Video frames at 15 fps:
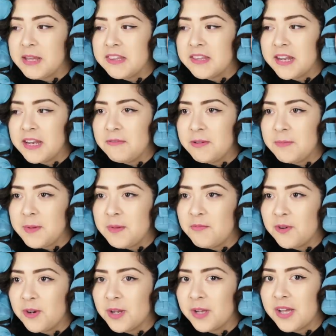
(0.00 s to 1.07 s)
I thought it would be
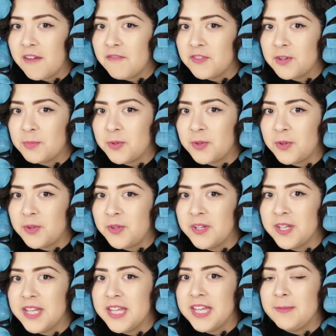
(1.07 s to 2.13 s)
more
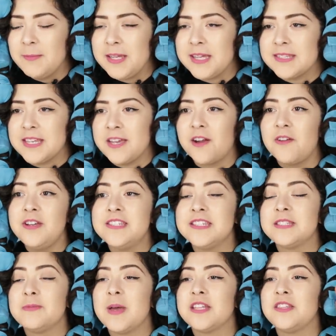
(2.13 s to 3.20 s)
uncomfortable because I always
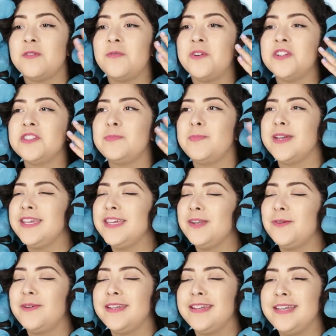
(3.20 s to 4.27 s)
expect the worst, but you
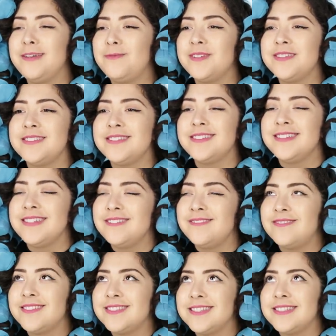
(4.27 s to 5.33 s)
know what? It wasn't
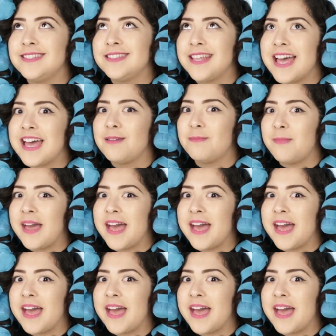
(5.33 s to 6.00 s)
it wasn't that